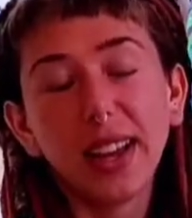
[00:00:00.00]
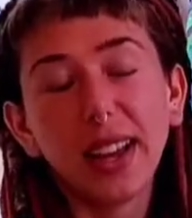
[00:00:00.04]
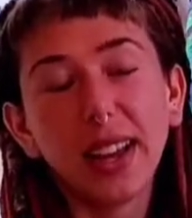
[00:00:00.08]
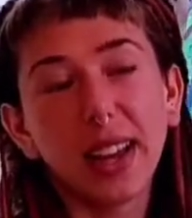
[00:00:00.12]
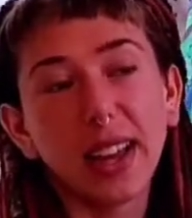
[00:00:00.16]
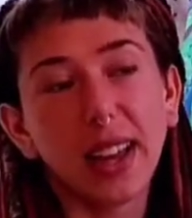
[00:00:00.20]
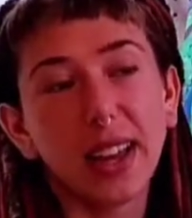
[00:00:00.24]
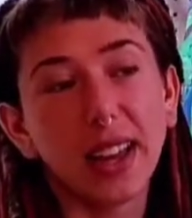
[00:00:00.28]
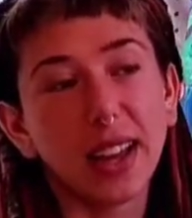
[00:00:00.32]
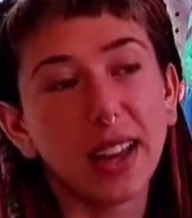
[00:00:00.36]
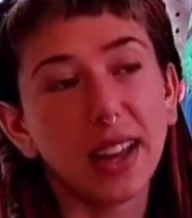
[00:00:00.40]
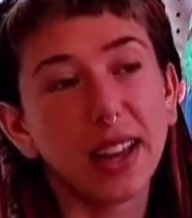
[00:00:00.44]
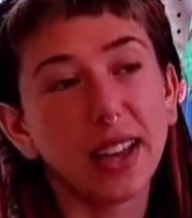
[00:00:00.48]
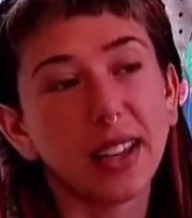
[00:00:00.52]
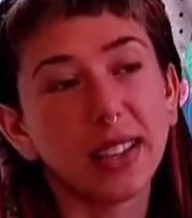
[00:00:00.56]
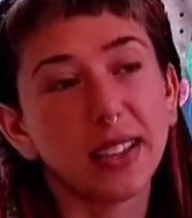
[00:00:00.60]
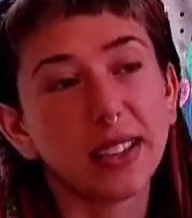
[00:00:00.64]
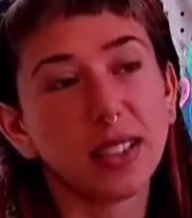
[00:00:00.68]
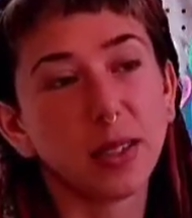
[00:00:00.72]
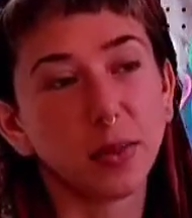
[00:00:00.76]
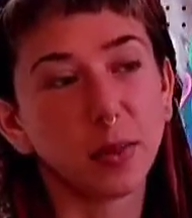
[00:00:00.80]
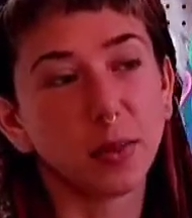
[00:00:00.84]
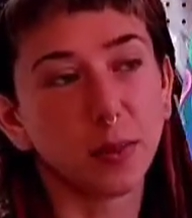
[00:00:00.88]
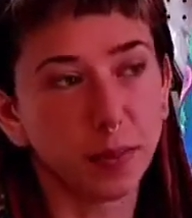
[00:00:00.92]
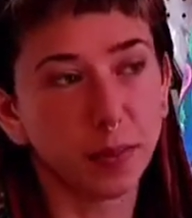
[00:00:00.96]

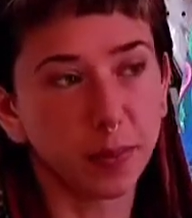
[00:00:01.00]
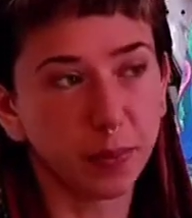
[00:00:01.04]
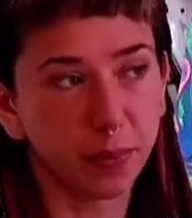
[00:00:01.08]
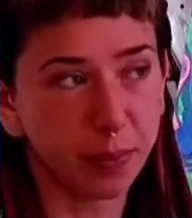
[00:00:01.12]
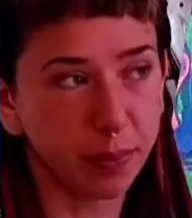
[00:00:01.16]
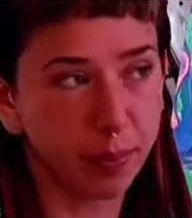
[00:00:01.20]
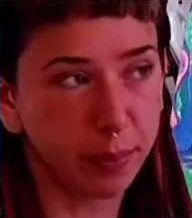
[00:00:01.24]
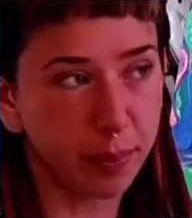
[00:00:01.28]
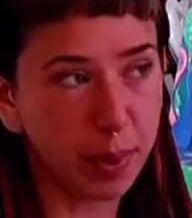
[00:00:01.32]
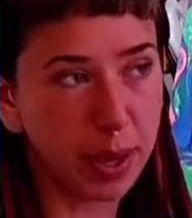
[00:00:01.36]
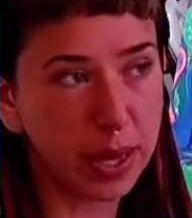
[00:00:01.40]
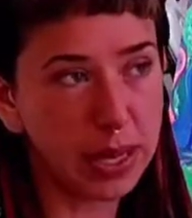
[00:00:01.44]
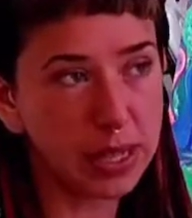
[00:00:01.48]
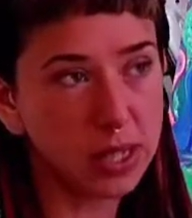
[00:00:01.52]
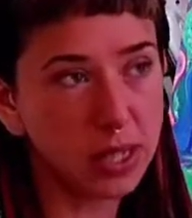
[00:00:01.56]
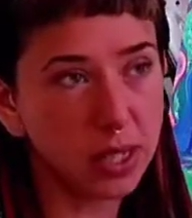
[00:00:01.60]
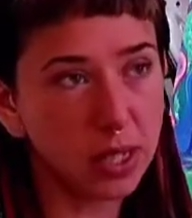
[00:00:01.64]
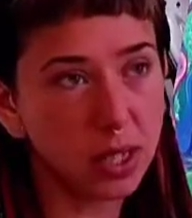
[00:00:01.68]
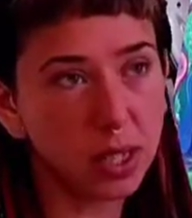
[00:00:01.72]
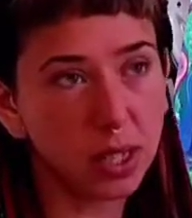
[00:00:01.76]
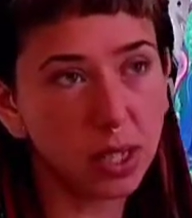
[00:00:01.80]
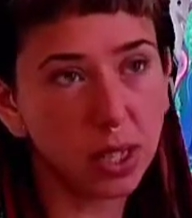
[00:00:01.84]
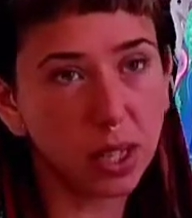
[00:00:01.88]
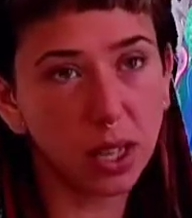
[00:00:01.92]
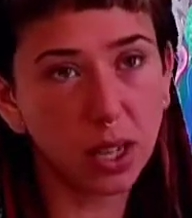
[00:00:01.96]
And
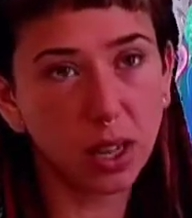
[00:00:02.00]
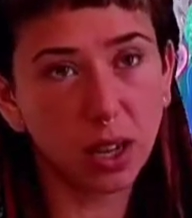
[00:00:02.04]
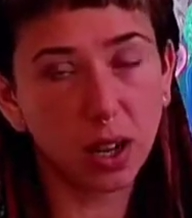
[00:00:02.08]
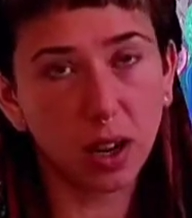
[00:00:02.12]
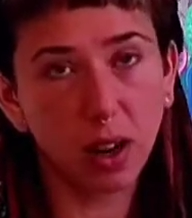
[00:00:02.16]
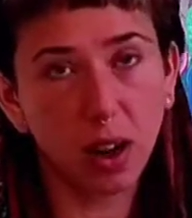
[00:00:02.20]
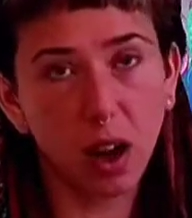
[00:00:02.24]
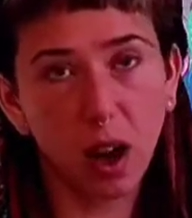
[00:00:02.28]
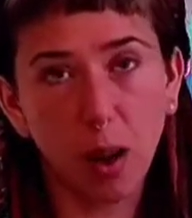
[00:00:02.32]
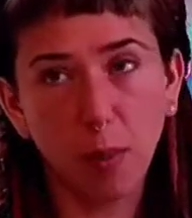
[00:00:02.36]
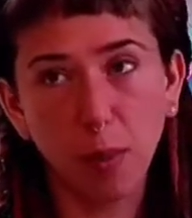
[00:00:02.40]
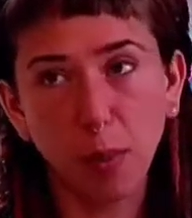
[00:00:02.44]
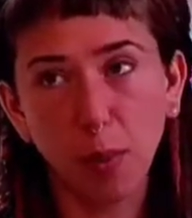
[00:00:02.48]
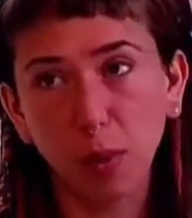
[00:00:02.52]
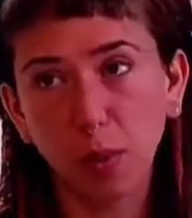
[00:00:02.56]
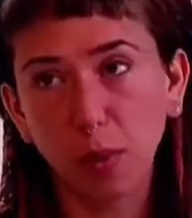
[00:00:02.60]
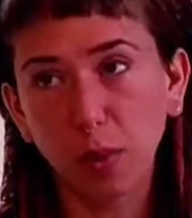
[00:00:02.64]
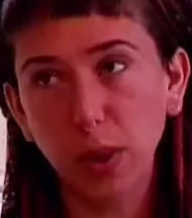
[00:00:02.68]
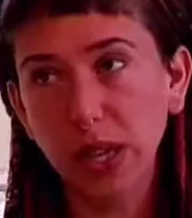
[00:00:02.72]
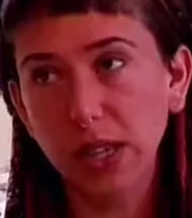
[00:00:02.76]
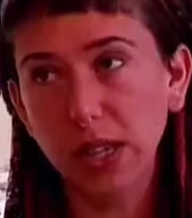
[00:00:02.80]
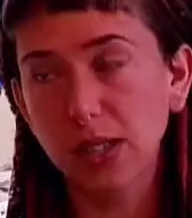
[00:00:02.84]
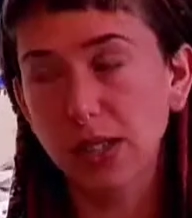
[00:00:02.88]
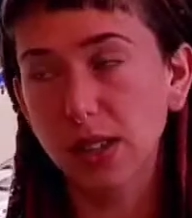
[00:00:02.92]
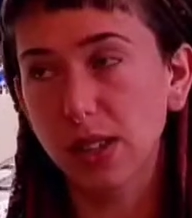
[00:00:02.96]
basically a couple
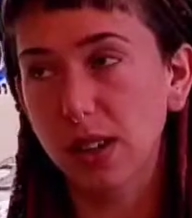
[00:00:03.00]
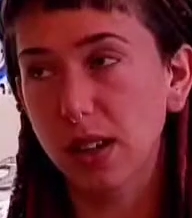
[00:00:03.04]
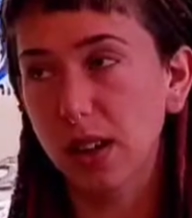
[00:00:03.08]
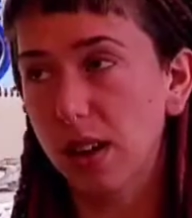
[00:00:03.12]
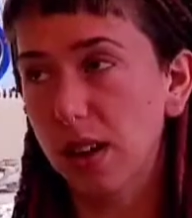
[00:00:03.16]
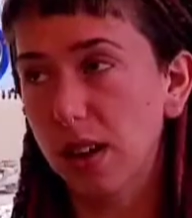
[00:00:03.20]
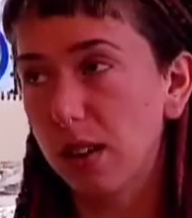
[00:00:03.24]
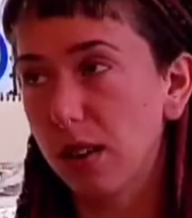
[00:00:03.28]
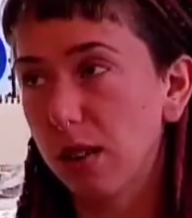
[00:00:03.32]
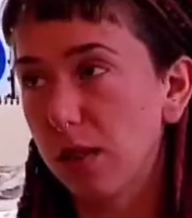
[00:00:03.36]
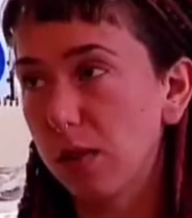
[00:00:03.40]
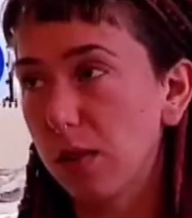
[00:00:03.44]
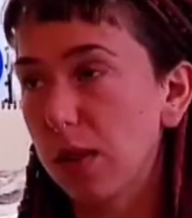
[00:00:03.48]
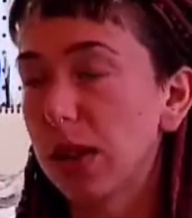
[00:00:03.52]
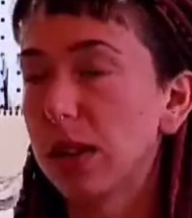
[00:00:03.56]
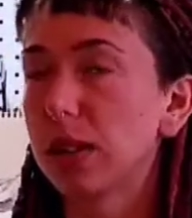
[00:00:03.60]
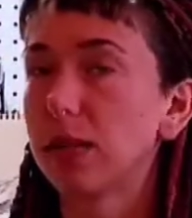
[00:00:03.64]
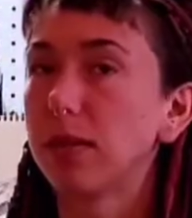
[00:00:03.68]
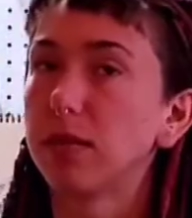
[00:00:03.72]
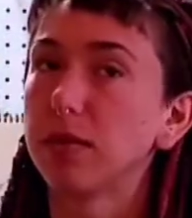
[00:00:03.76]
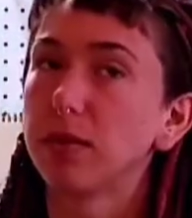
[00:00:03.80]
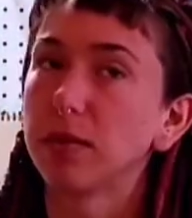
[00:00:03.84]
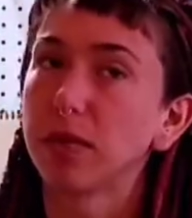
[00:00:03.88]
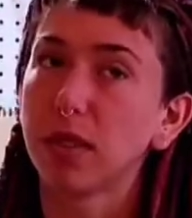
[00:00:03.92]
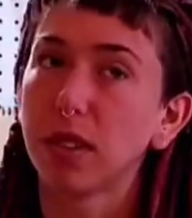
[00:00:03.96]
weeks ago,
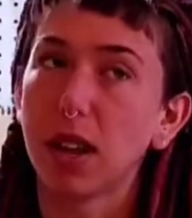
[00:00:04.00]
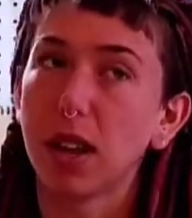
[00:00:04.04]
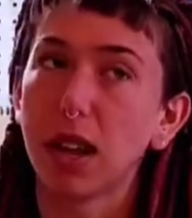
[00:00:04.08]
well,